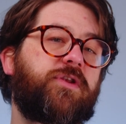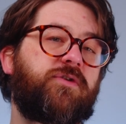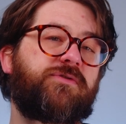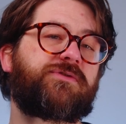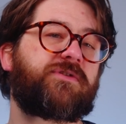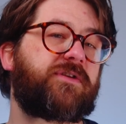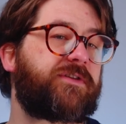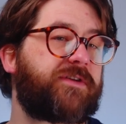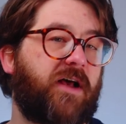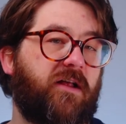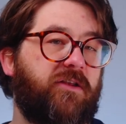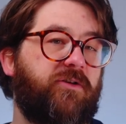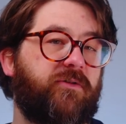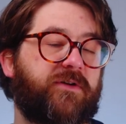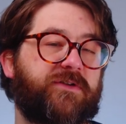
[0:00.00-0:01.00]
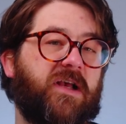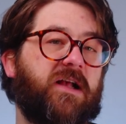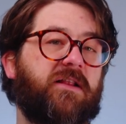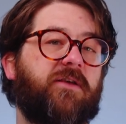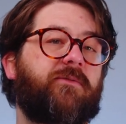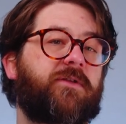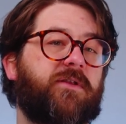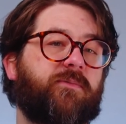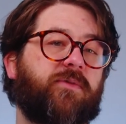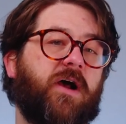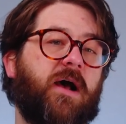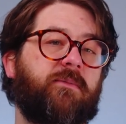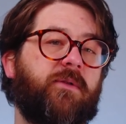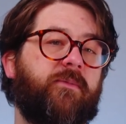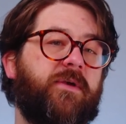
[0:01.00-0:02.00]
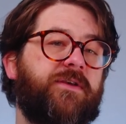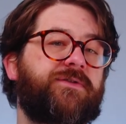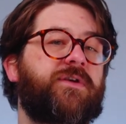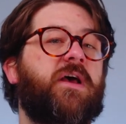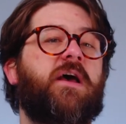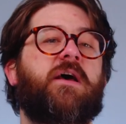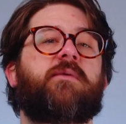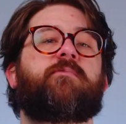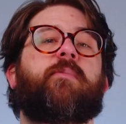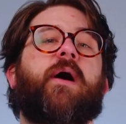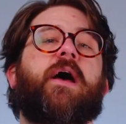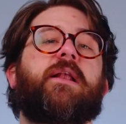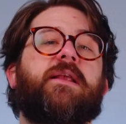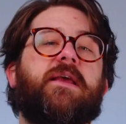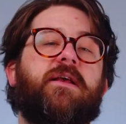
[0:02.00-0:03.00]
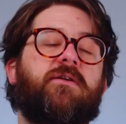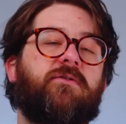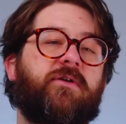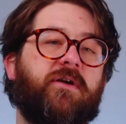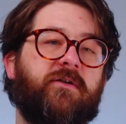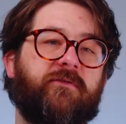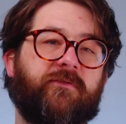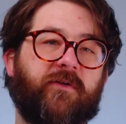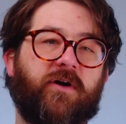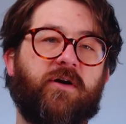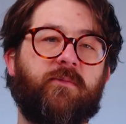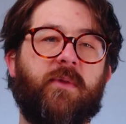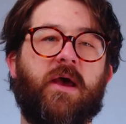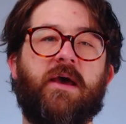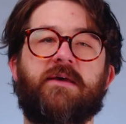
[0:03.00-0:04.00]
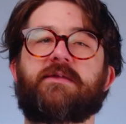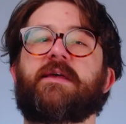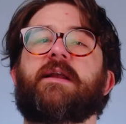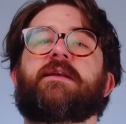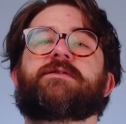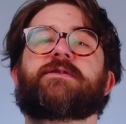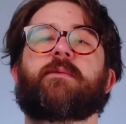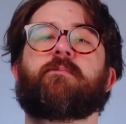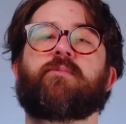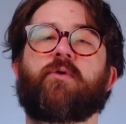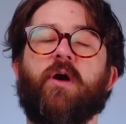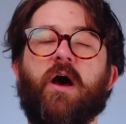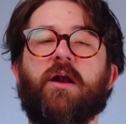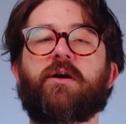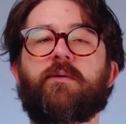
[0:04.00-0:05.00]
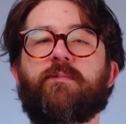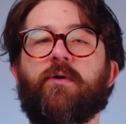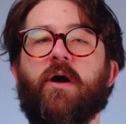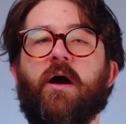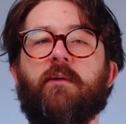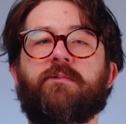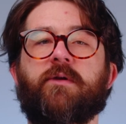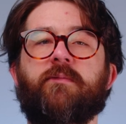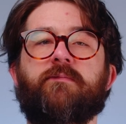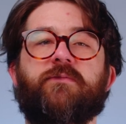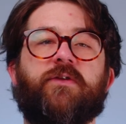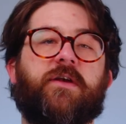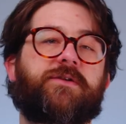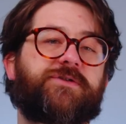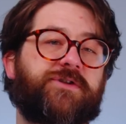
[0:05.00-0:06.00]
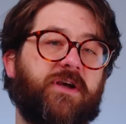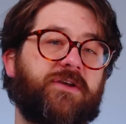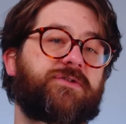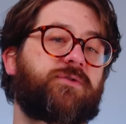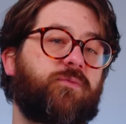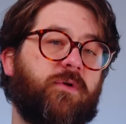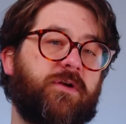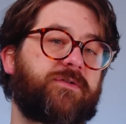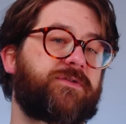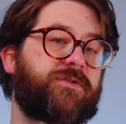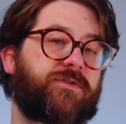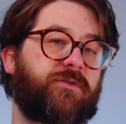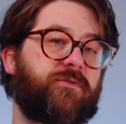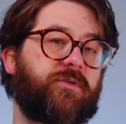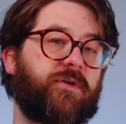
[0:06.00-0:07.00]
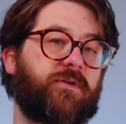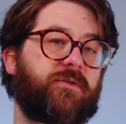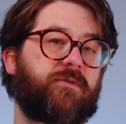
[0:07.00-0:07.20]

usually tell you exactly what the problem is, but it'll confirm that it's a broader problem than just one student.